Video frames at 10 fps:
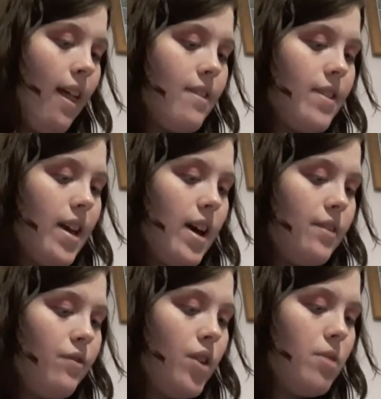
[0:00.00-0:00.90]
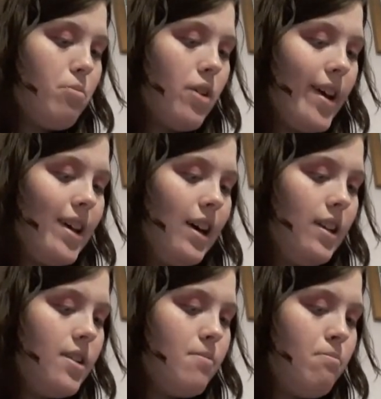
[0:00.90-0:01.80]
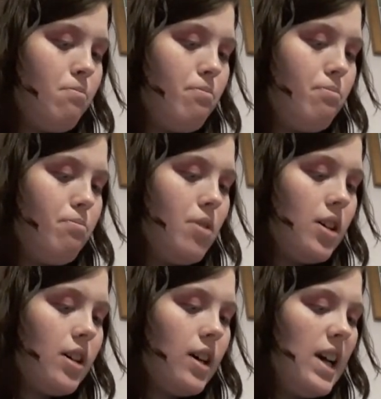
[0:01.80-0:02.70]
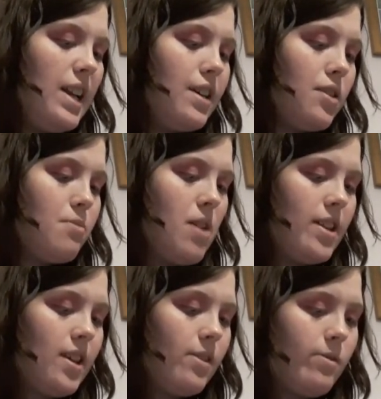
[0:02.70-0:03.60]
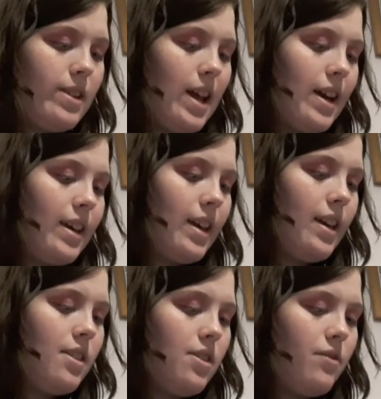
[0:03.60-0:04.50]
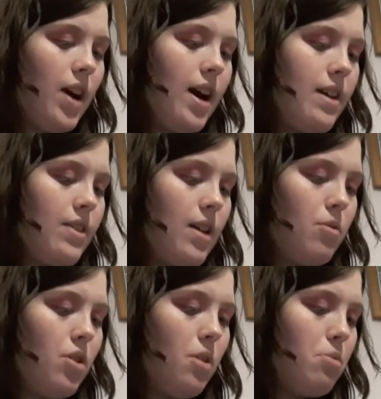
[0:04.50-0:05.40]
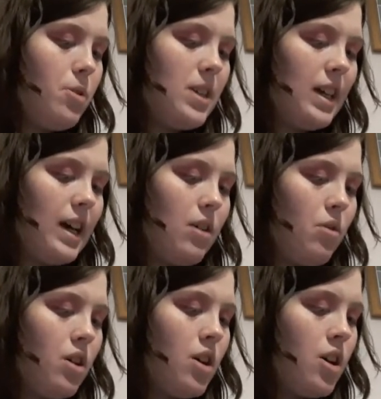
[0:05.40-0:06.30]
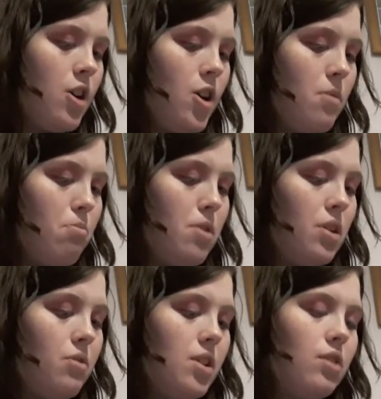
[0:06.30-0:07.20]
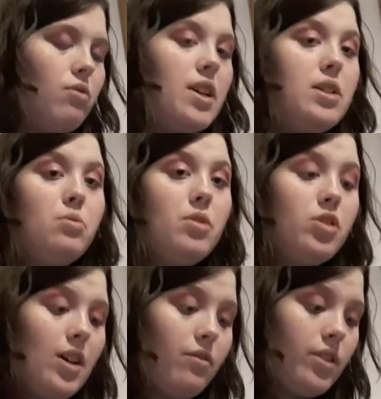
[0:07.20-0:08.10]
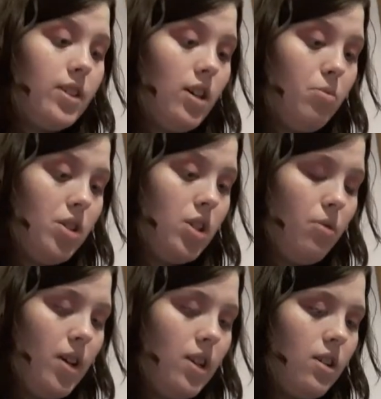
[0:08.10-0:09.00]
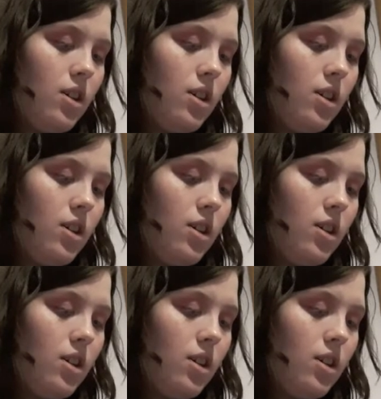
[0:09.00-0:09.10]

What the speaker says: They had fun, bright colours, but Kylie Cosmetics was lacking in the fact they were not putting out blues and greens, which Jeffery Star was doing.